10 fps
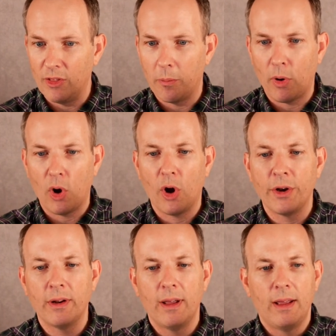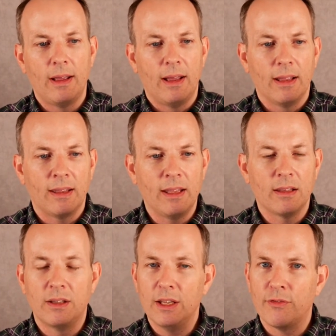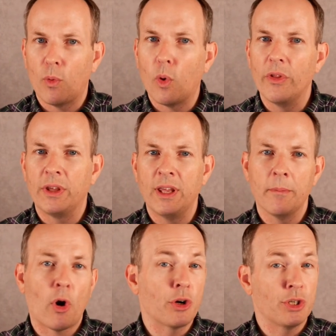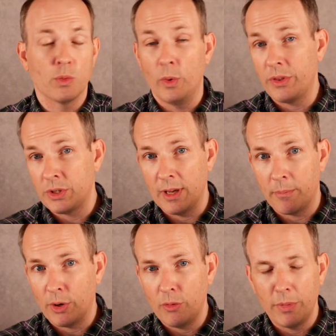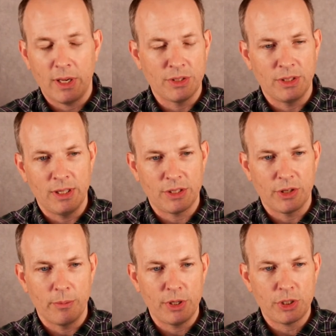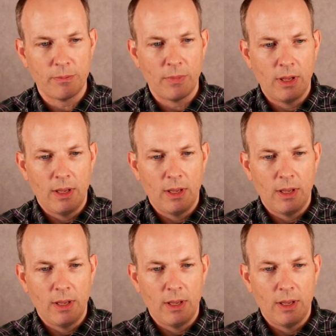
the pawn. King to d four, the king marches with tempo because he hits the bishop.